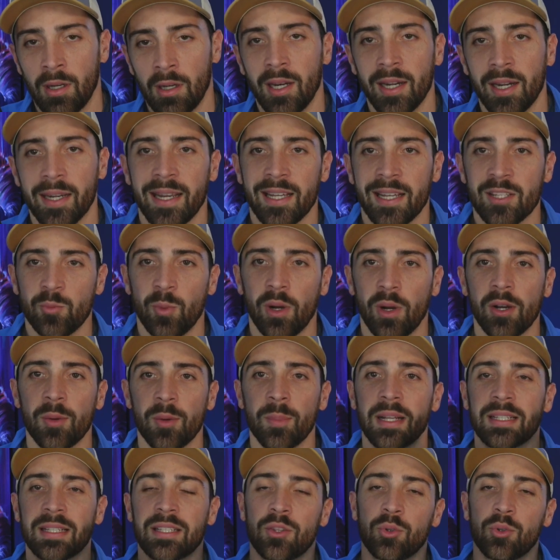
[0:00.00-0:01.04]
All right, guys, welcome
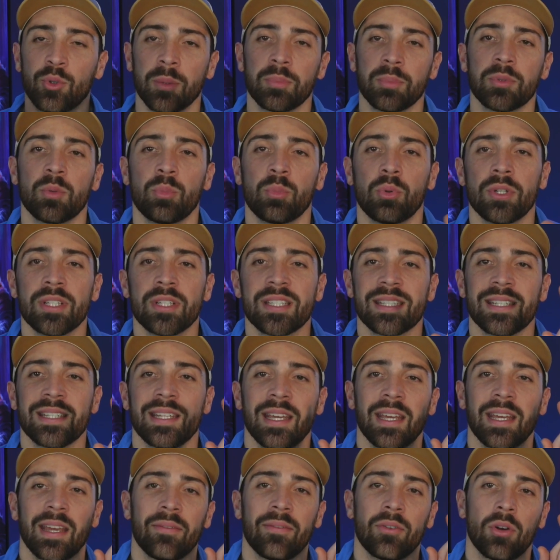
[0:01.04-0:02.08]
back to the Crypto Boys. Today
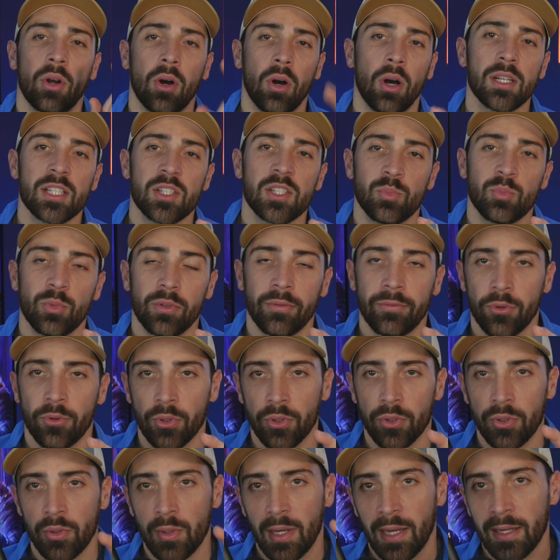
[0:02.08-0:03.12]
I have an awesome one for
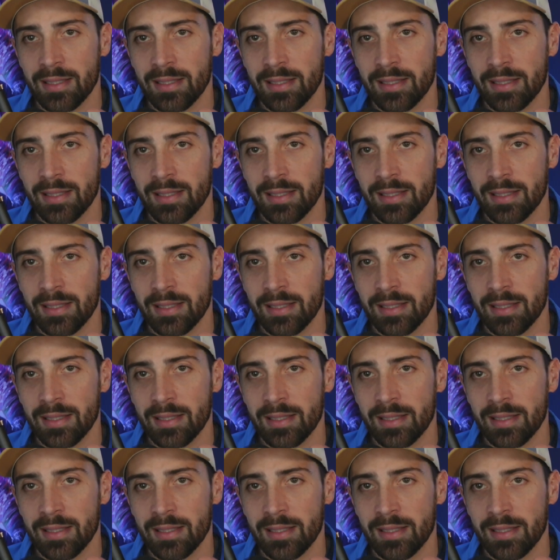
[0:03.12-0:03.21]
you. I